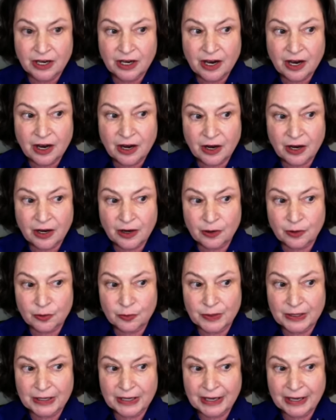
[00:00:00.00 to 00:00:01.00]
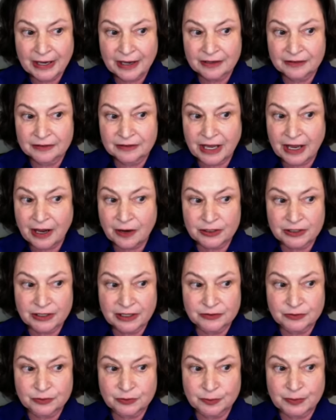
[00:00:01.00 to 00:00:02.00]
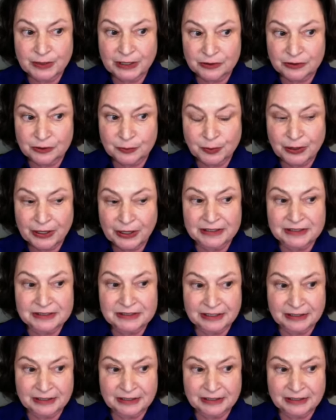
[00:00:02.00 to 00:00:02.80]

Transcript: um, and how to get to a better place.